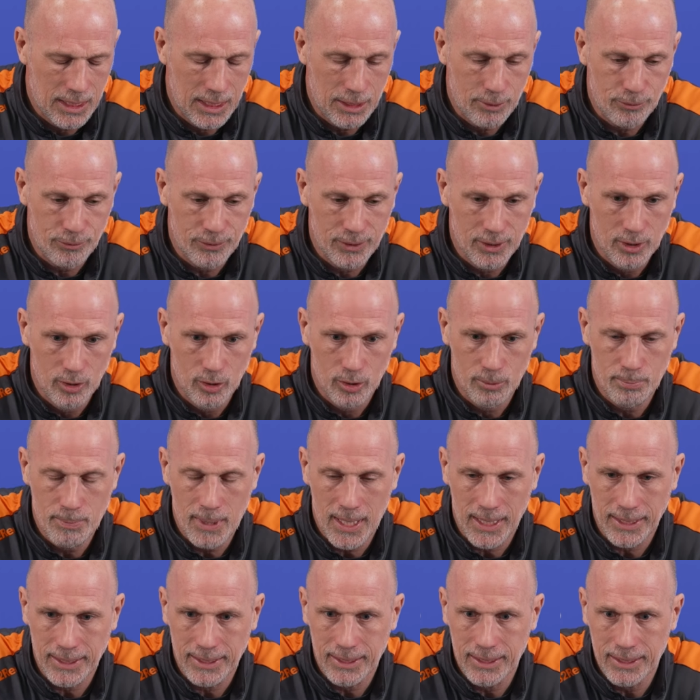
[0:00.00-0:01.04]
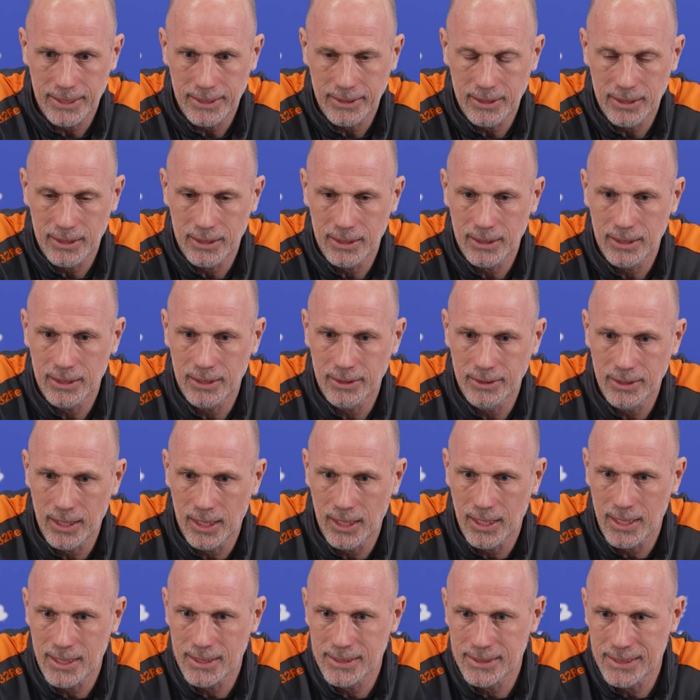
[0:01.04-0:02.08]
if we look back in the
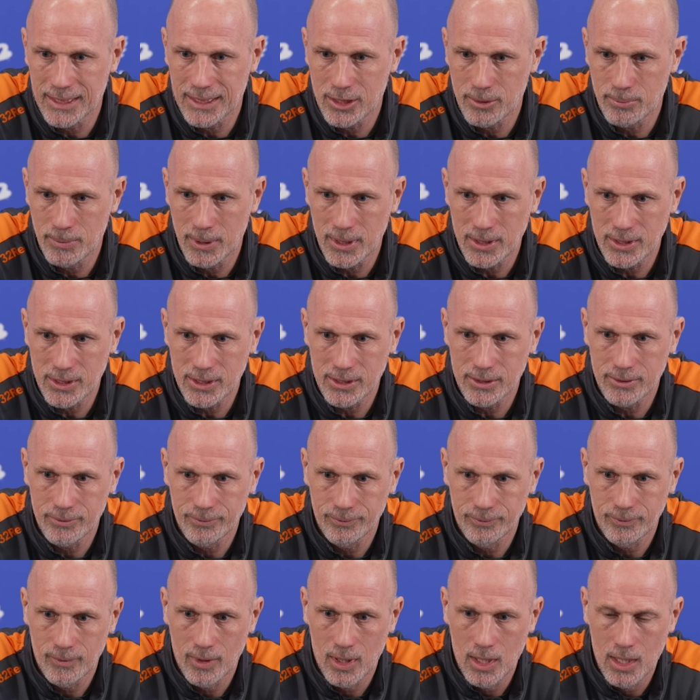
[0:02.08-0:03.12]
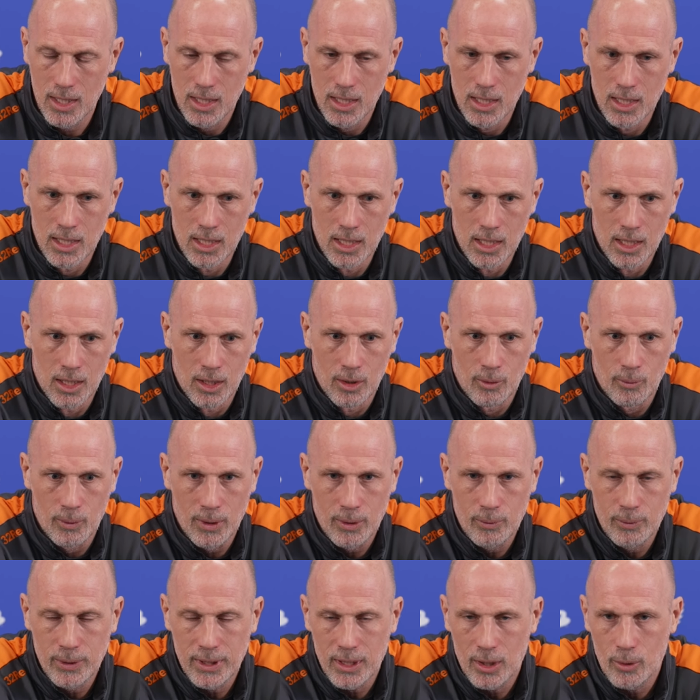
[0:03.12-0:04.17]
last 6 months,
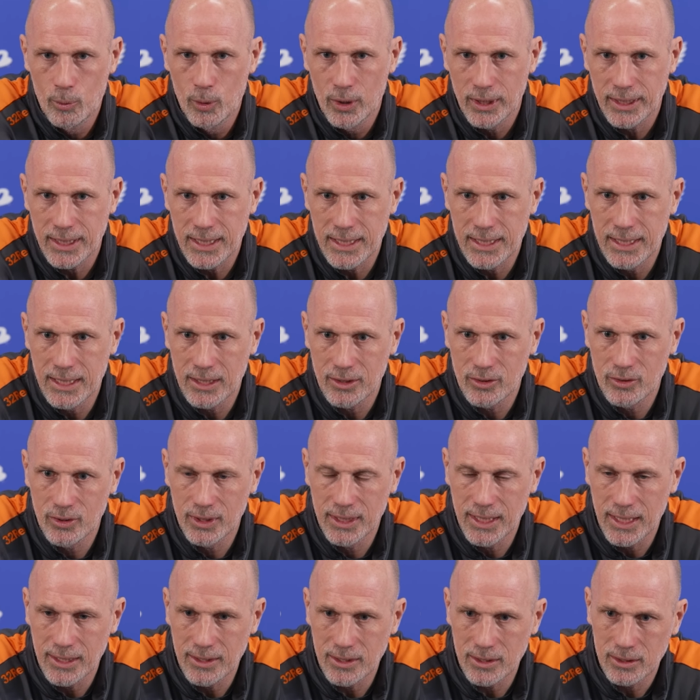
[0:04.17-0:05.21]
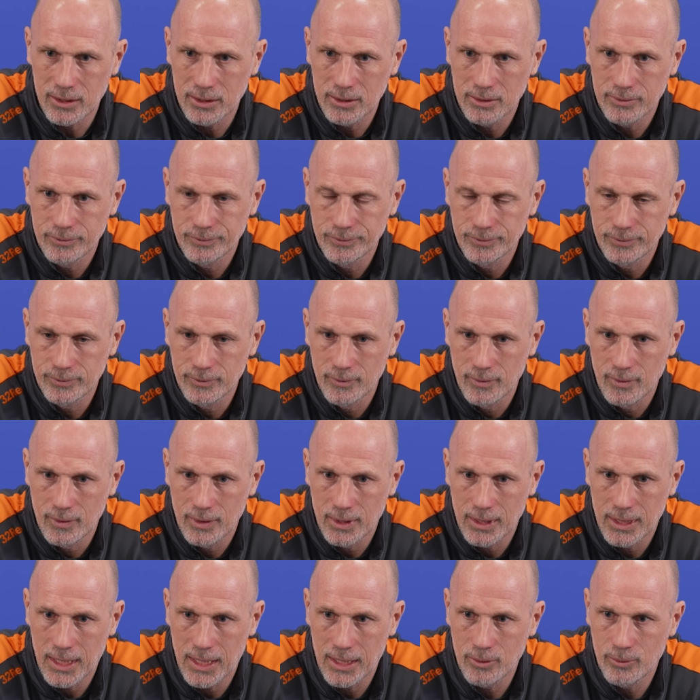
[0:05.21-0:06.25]
when we are working here together,
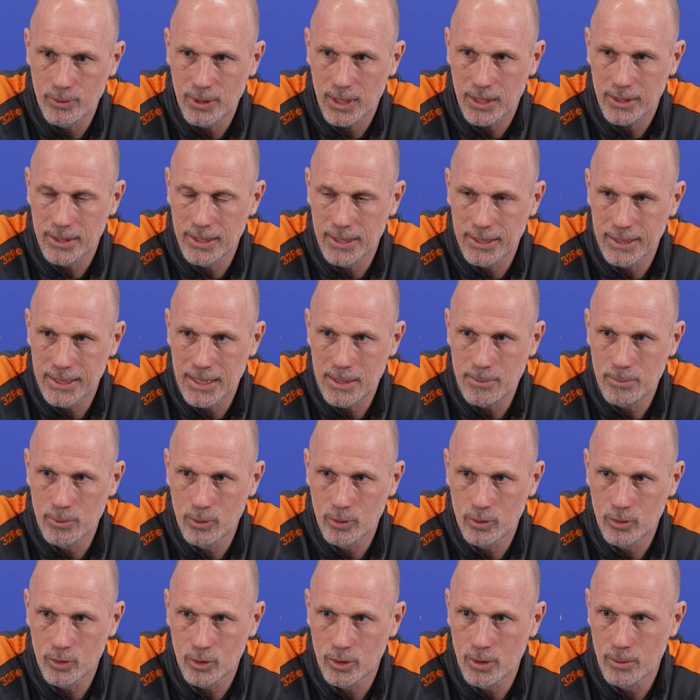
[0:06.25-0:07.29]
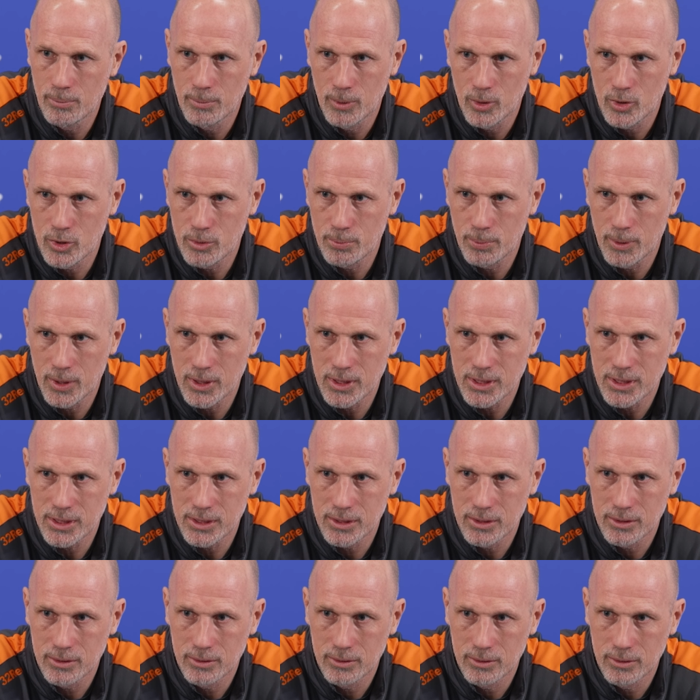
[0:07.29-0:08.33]
then we are the team who took the most points.
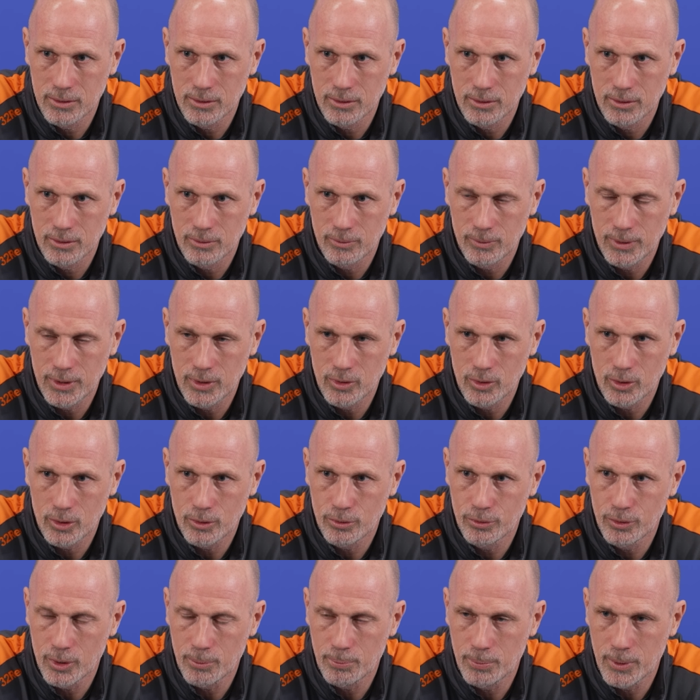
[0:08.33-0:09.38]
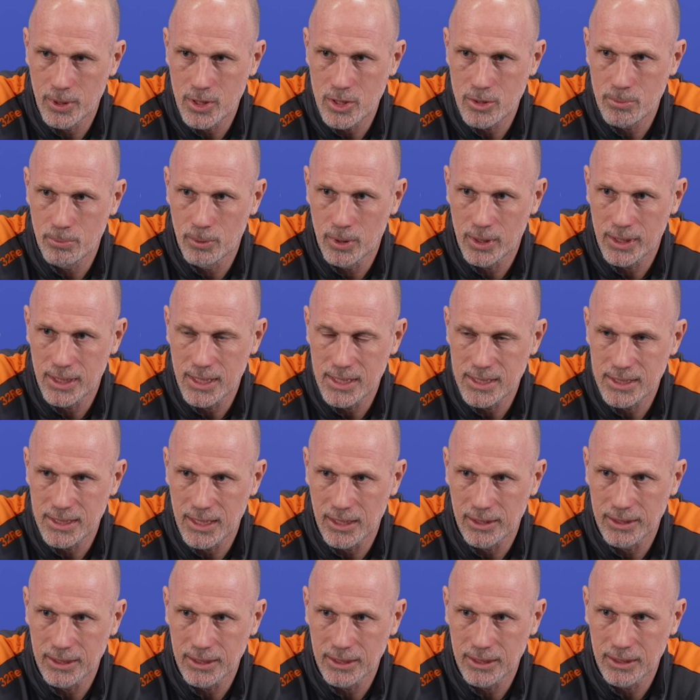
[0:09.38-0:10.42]
We took 4 points more than
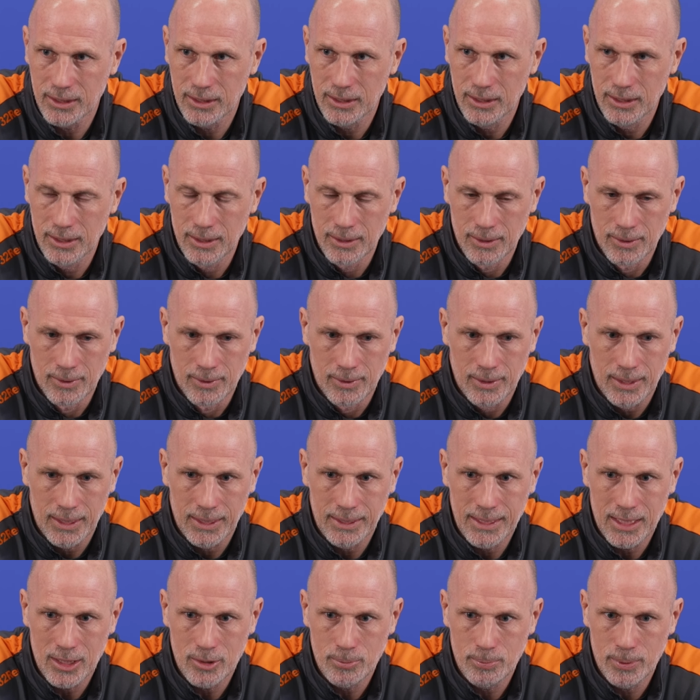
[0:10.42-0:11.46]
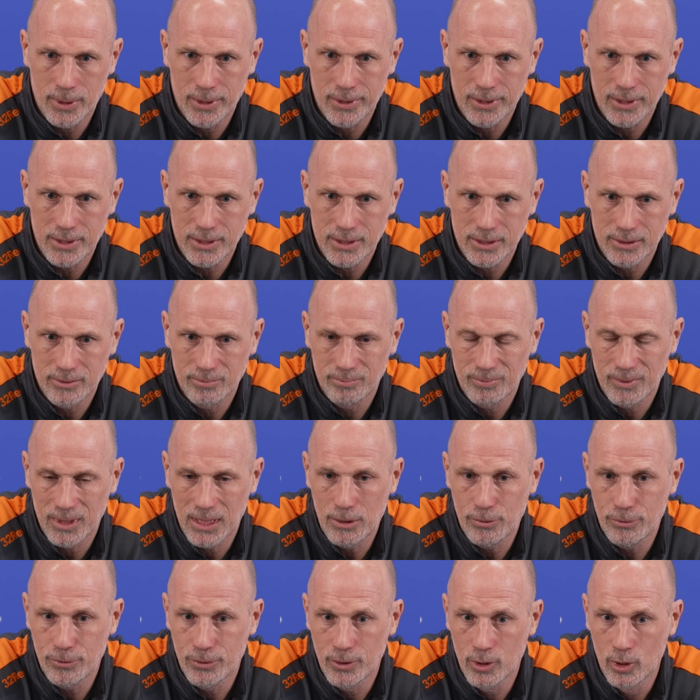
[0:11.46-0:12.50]
Celtic in that period.
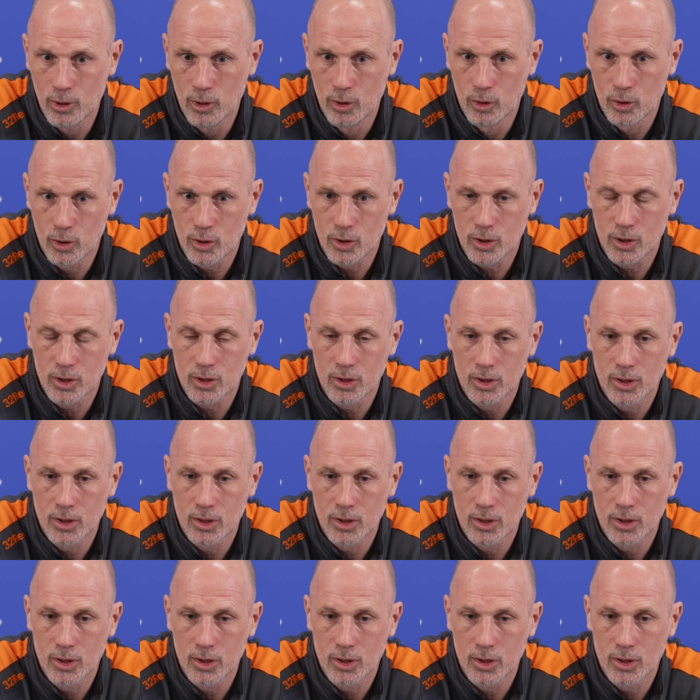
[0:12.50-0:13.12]
If you look